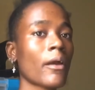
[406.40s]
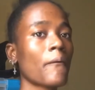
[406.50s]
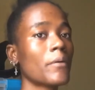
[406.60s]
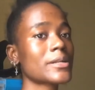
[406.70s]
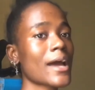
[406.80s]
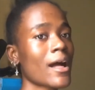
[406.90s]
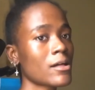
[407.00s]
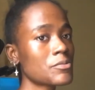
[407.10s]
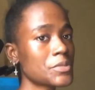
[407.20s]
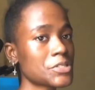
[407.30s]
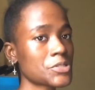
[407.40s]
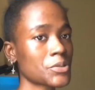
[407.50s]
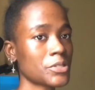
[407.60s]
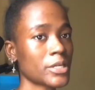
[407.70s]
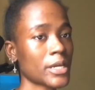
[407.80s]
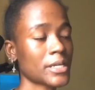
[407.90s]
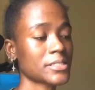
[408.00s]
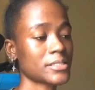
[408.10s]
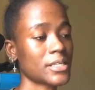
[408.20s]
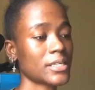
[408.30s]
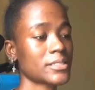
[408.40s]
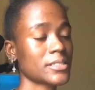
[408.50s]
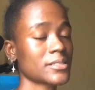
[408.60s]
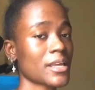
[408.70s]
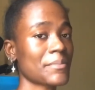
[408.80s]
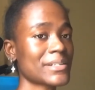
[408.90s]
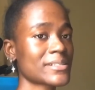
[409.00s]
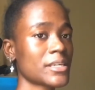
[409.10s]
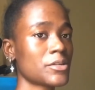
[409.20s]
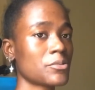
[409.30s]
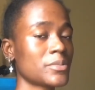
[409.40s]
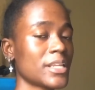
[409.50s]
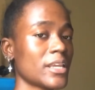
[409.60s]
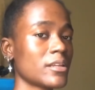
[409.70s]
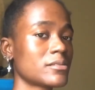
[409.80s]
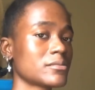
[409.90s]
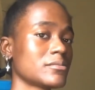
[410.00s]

what I'll be showing you guys next is like my skin update